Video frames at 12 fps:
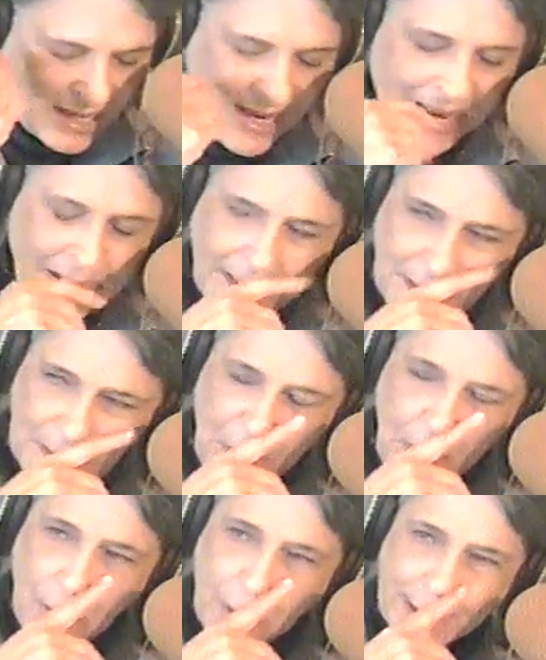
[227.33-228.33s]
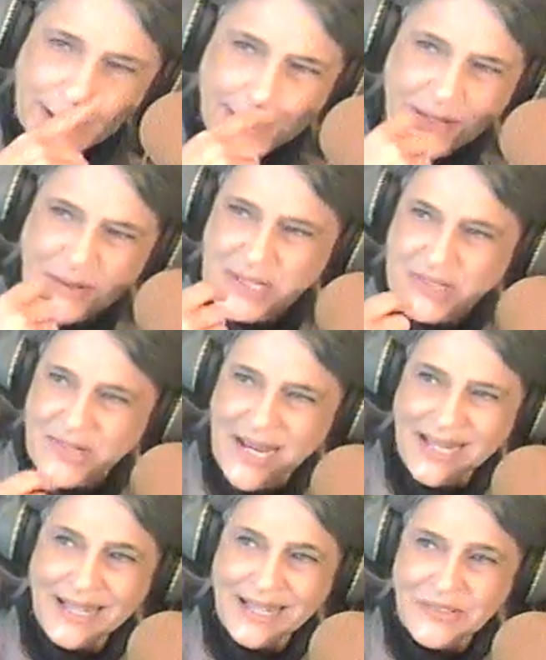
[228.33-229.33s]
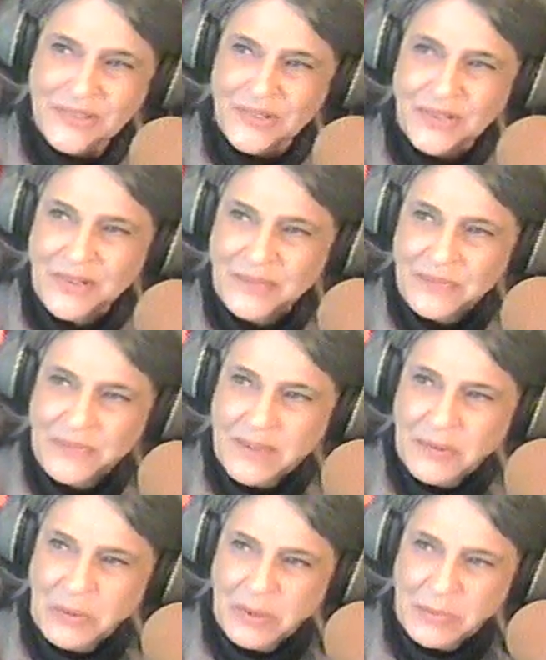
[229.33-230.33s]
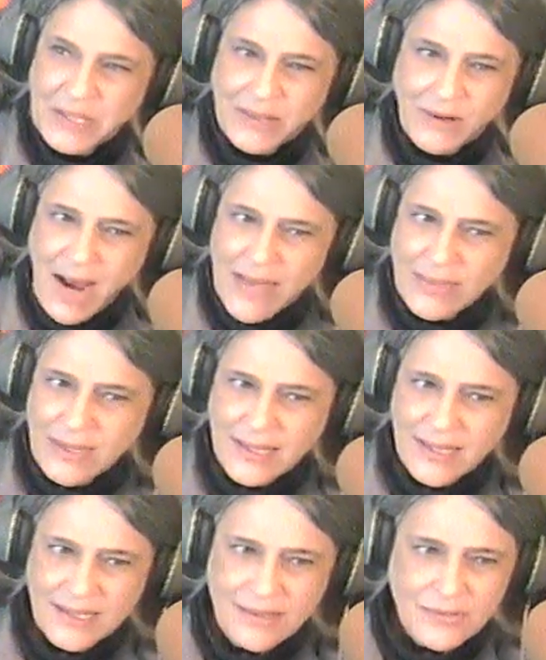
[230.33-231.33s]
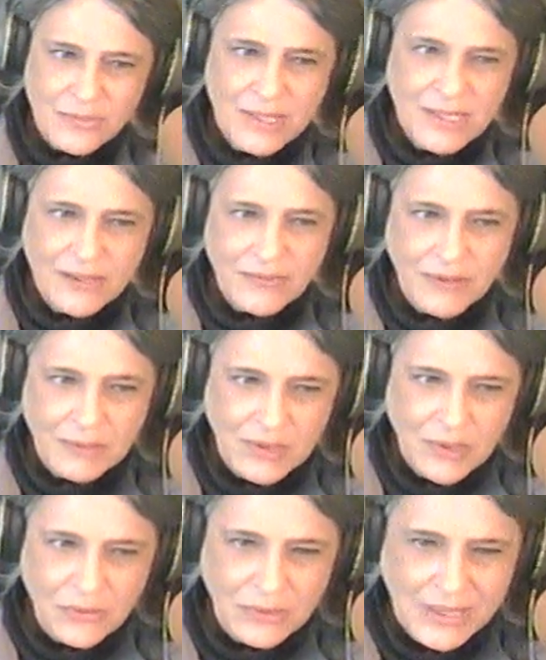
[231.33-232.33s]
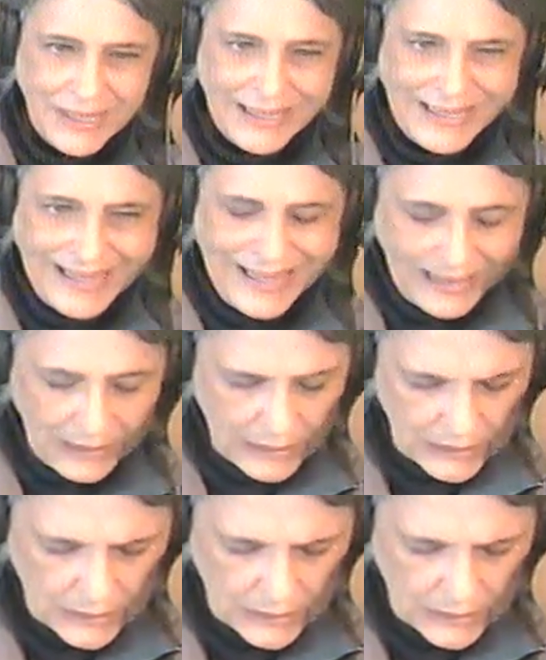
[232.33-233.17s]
and poet Terence Hayes will be there. I think he's reading from Lolita.